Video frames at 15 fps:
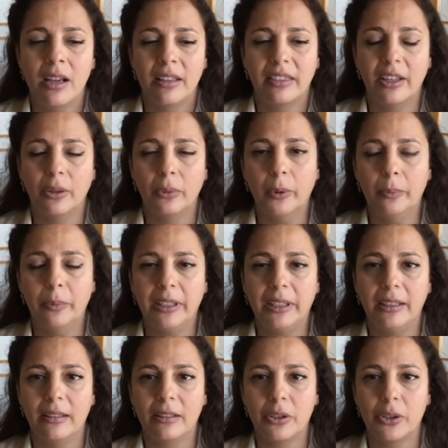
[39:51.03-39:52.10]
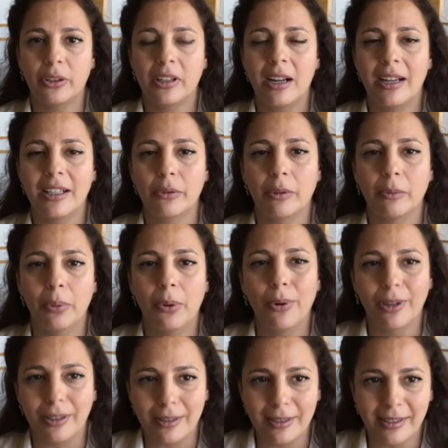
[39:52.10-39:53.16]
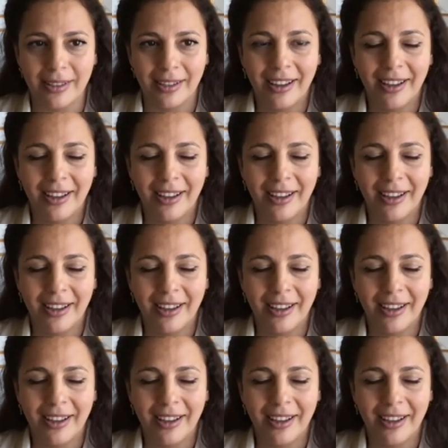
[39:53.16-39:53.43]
there will be certain kinds of reports